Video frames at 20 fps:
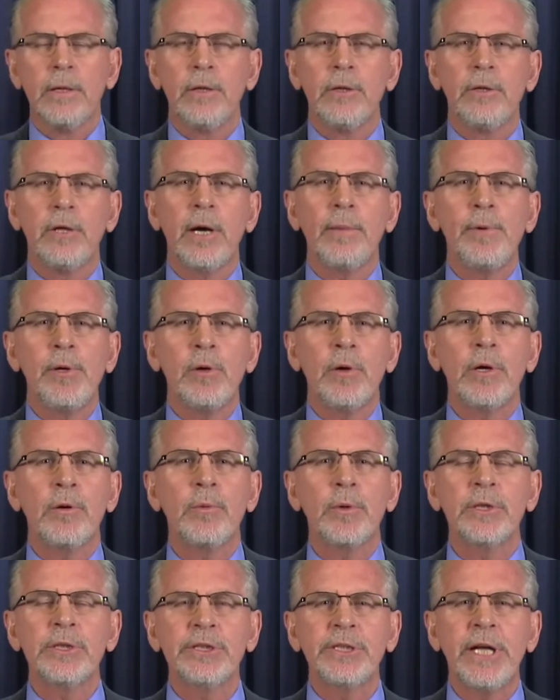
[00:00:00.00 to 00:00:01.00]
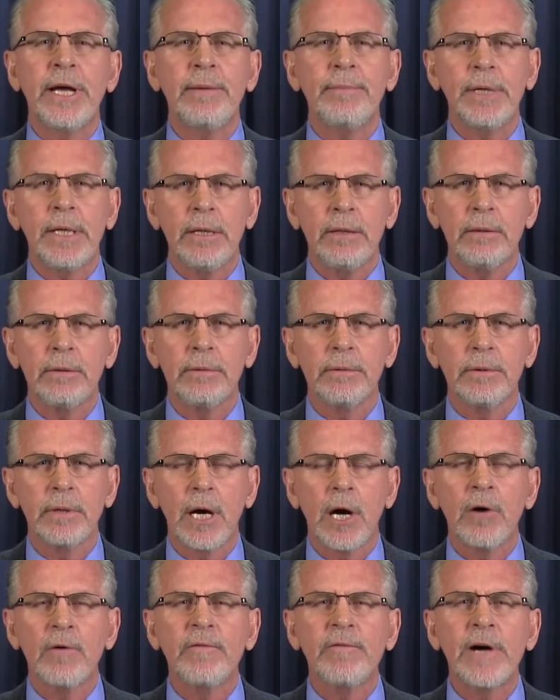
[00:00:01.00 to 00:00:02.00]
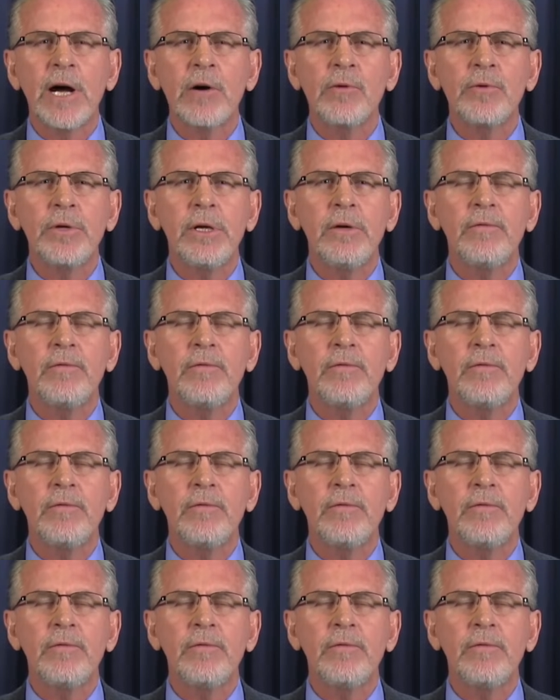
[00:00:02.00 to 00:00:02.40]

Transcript: W. Edwards Deming, our founding